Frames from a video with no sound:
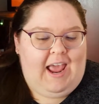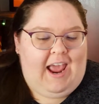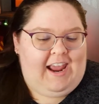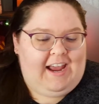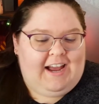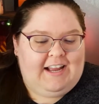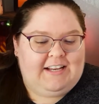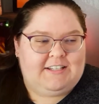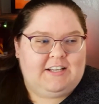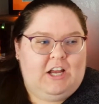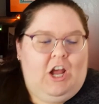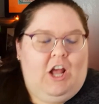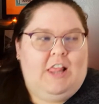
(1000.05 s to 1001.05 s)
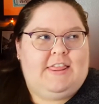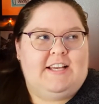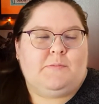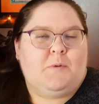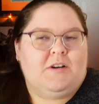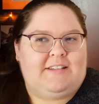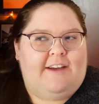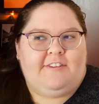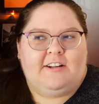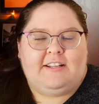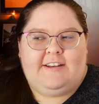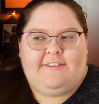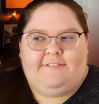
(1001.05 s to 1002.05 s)
and this book
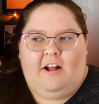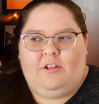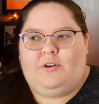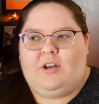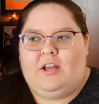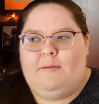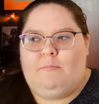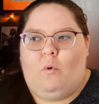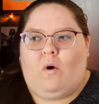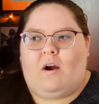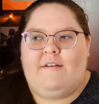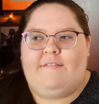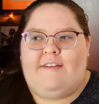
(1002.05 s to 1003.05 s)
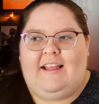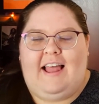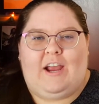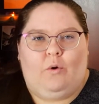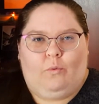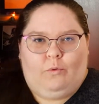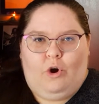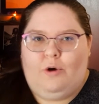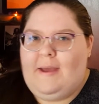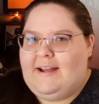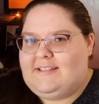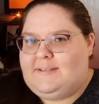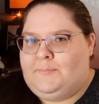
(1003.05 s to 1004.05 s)
definitely followed more of a like
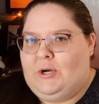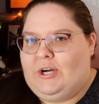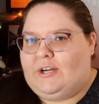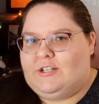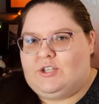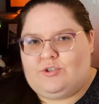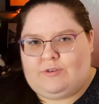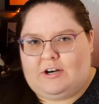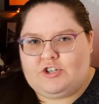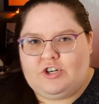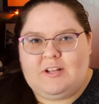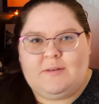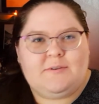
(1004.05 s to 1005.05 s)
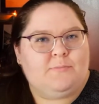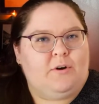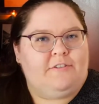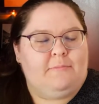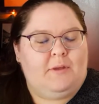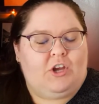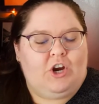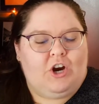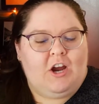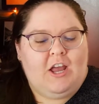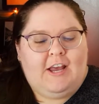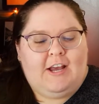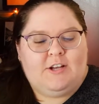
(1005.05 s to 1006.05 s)
romance book structure that was more
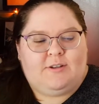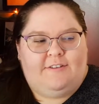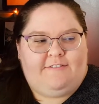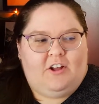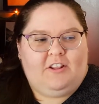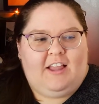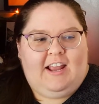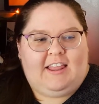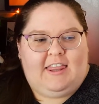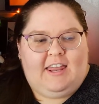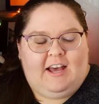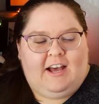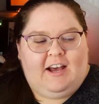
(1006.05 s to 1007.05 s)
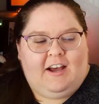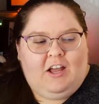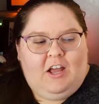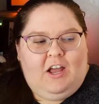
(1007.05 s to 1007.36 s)
familiar. So I felt like the